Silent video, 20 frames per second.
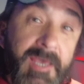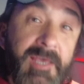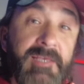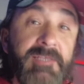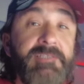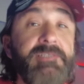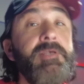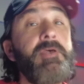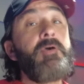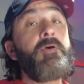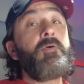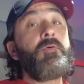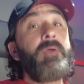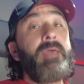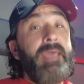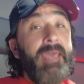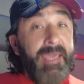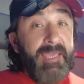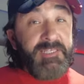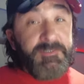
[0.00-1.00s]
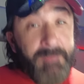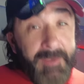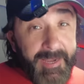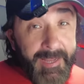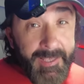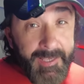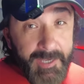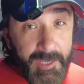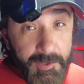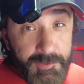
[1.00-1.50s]
So he's been
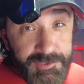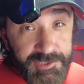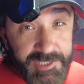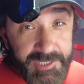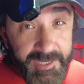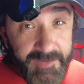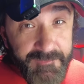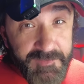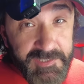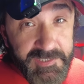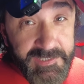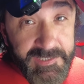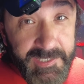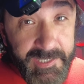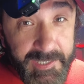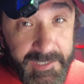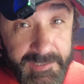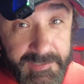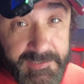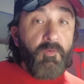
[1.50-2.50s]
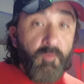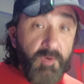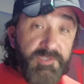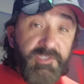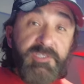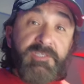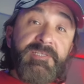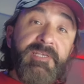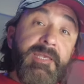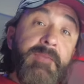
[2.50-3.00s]
in coaching ever since, which
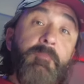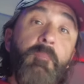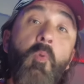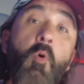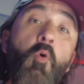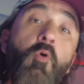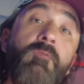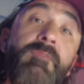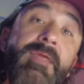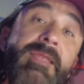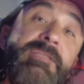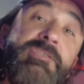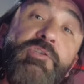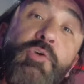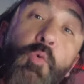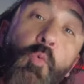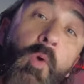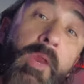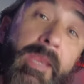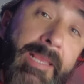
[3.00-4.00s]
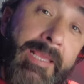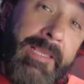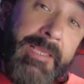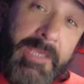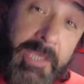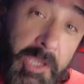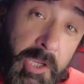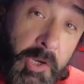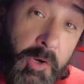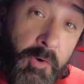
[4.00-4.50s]
is a more than
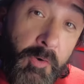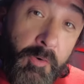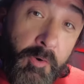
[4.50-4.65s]
twenty-year